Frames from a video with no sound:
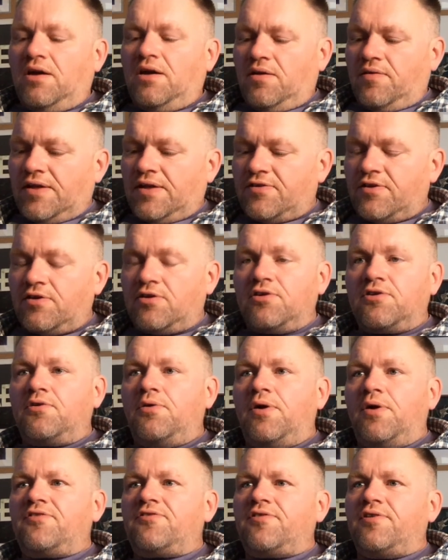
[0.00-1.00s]
That's a good
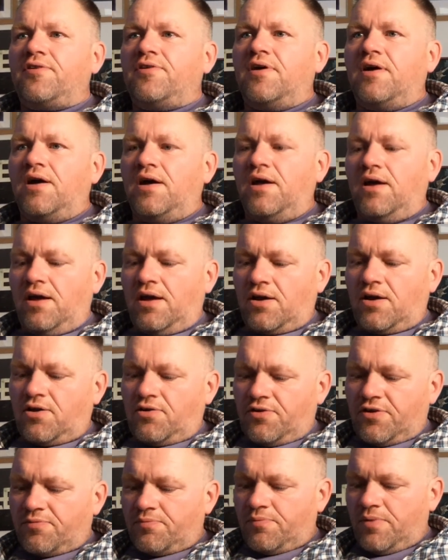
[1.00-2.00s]
question,
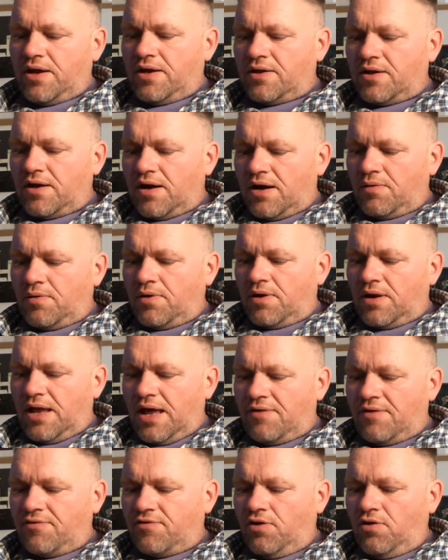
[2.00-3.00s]
Chris Mead. I will
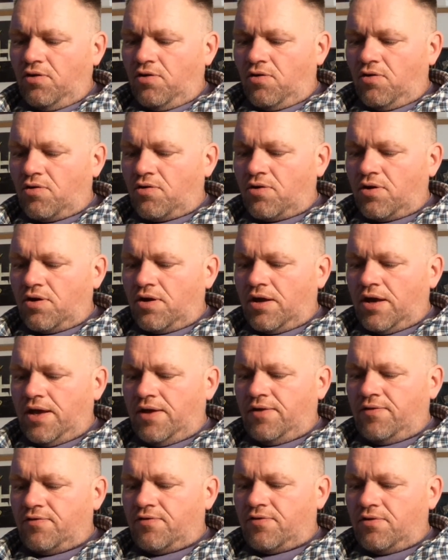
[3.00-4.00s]
have a look
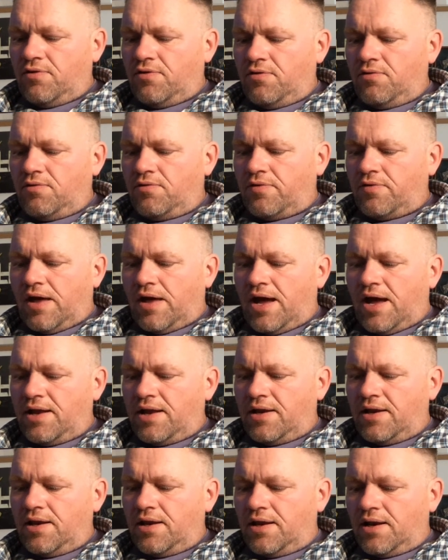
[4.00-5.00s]
into
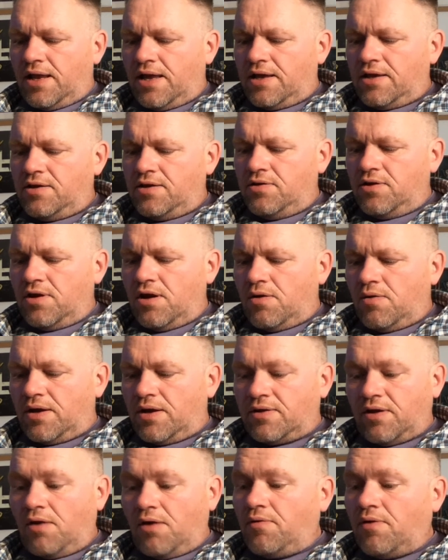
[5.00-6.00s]
that and let you know. I
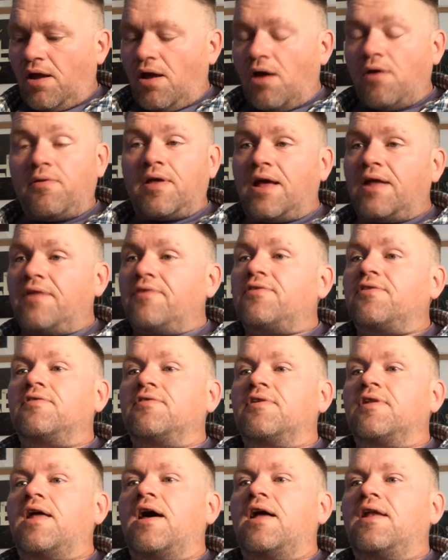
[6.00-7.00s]
don't know the answer
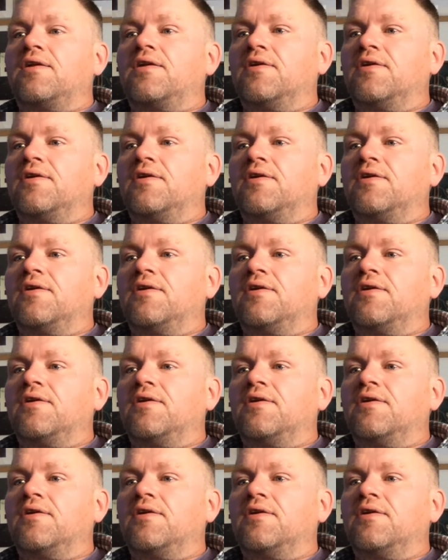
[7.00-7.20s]
to that.